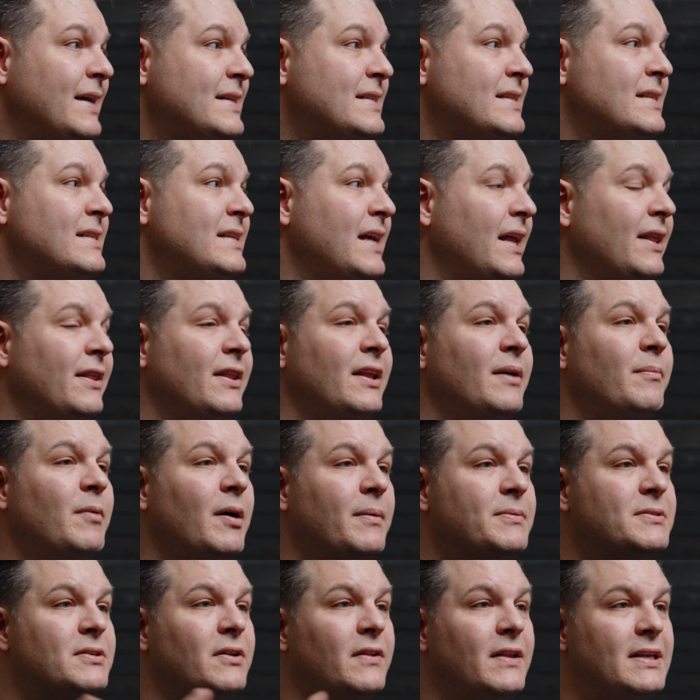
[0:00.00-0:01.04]
I set them
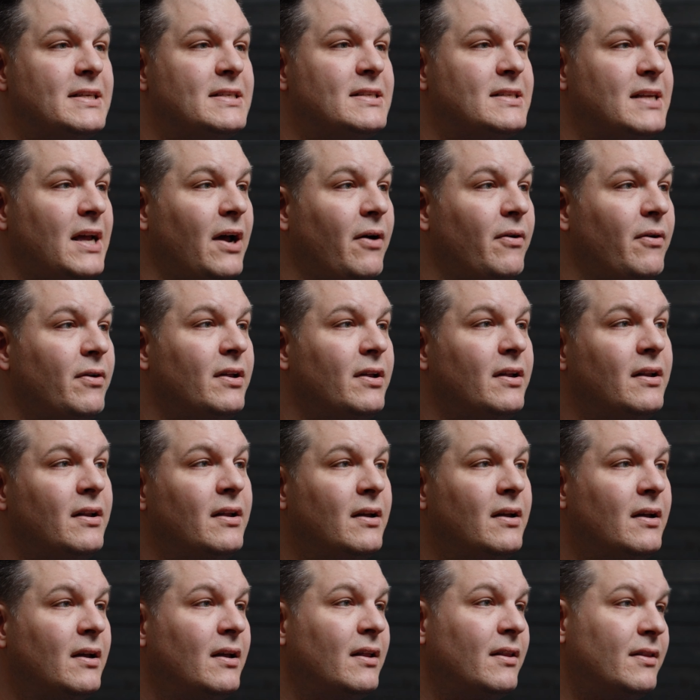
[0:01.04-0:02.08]
up so they sounded
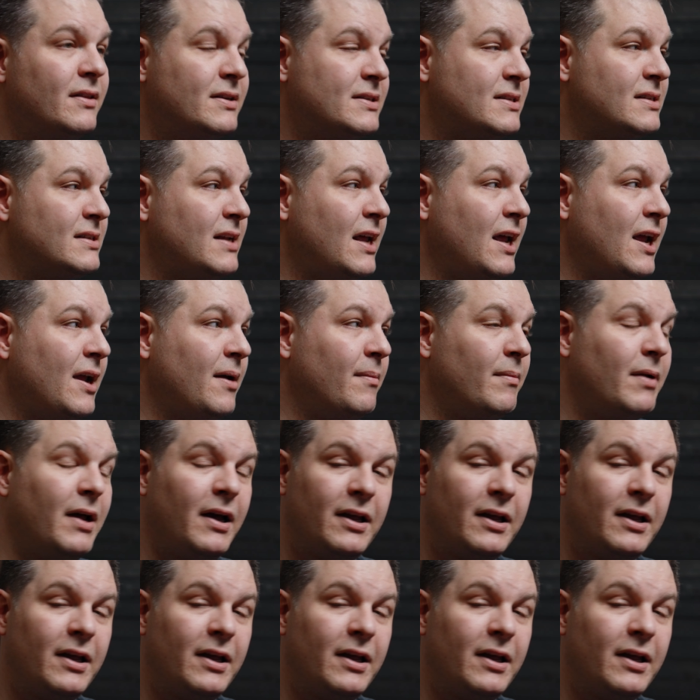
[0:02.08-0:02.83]
the same.